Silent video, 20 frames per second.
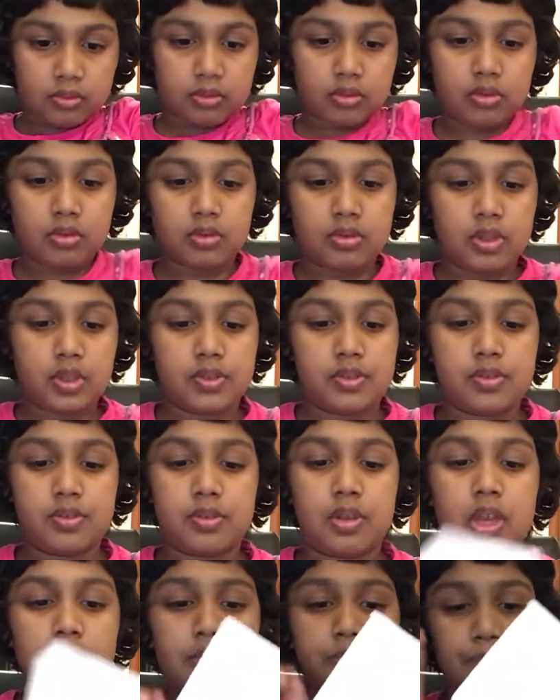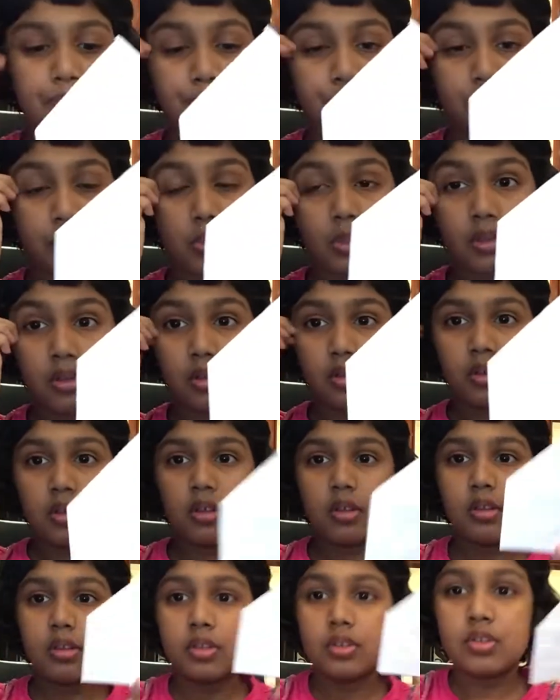okay so yeah
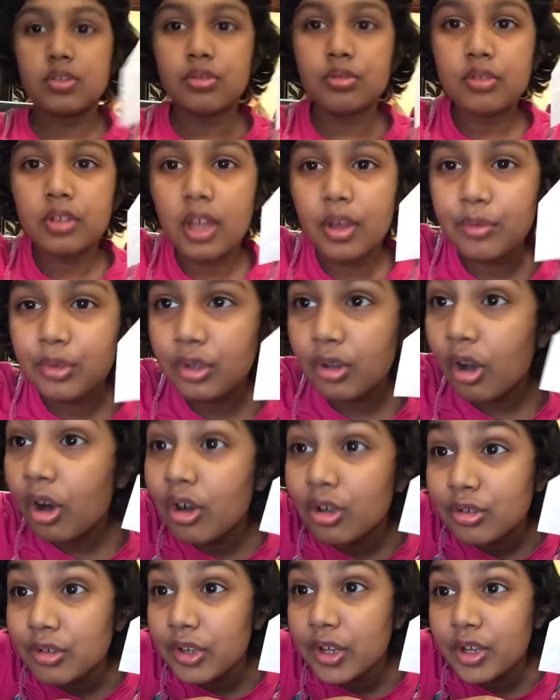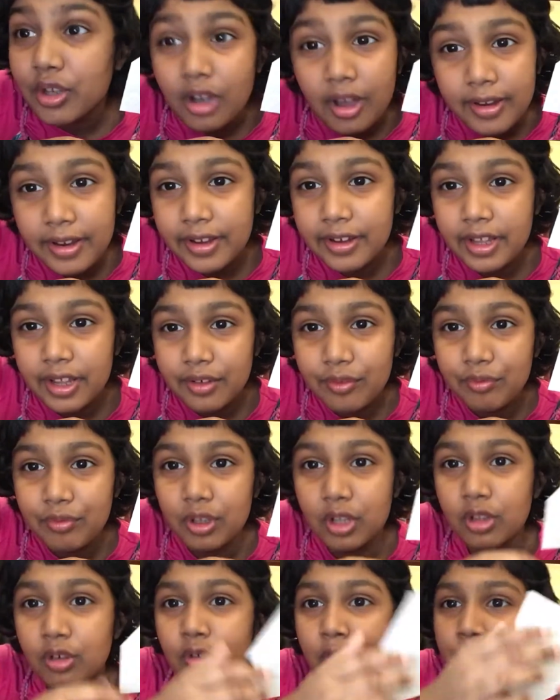so now you already got an
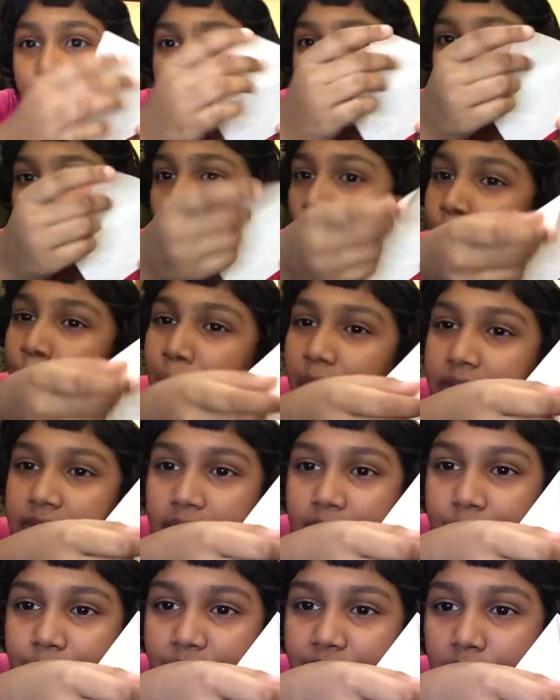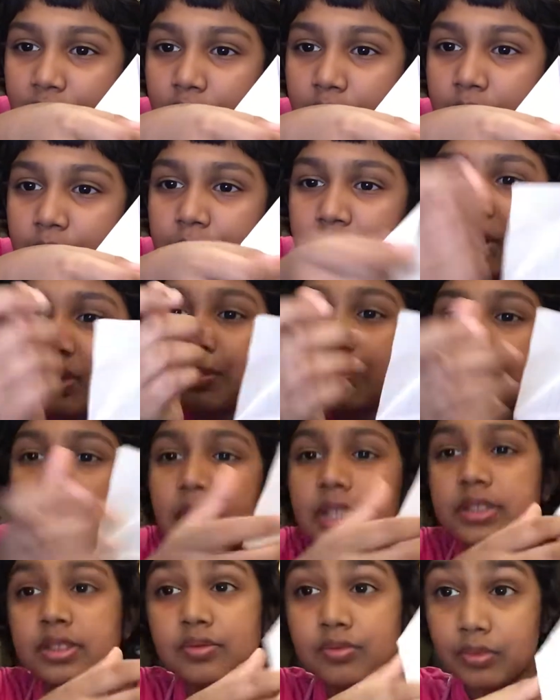envelope opened envelope
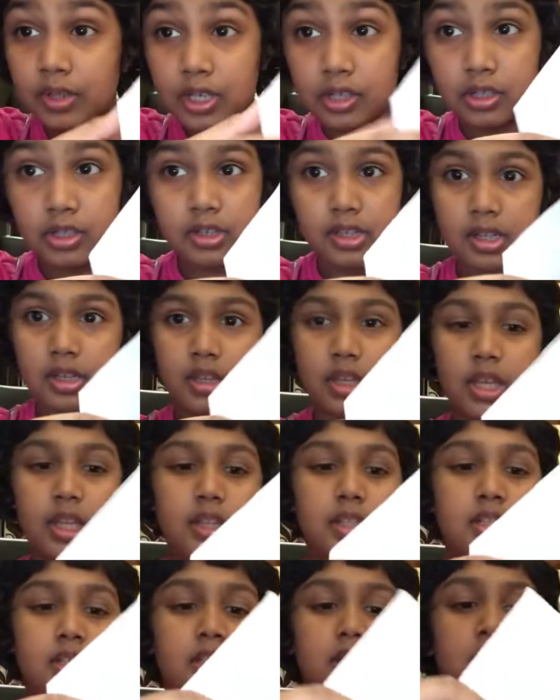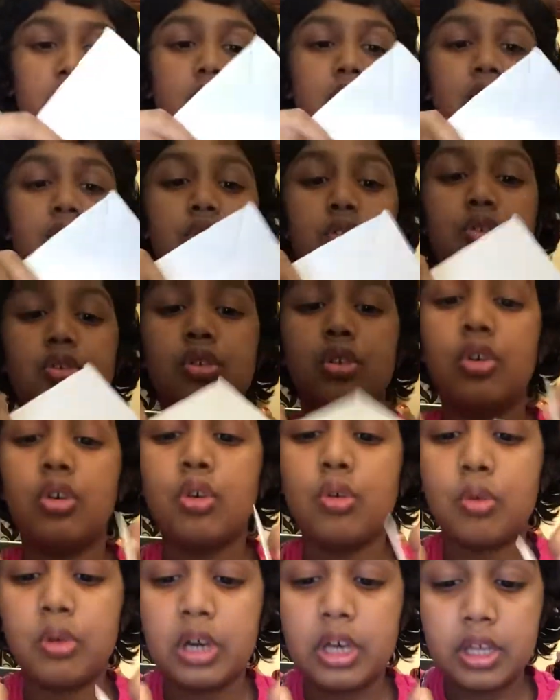but we're not done yet
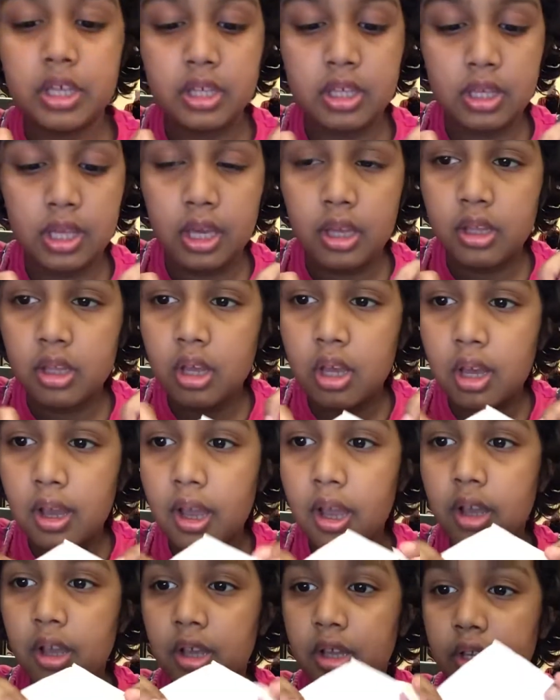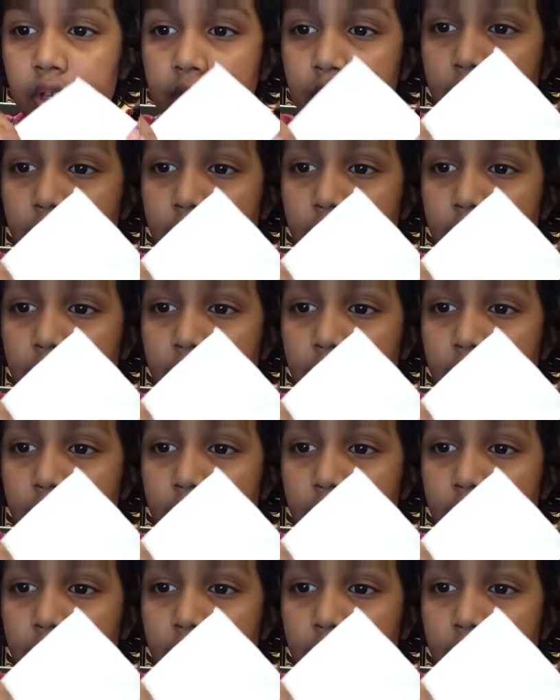so yeah uh, you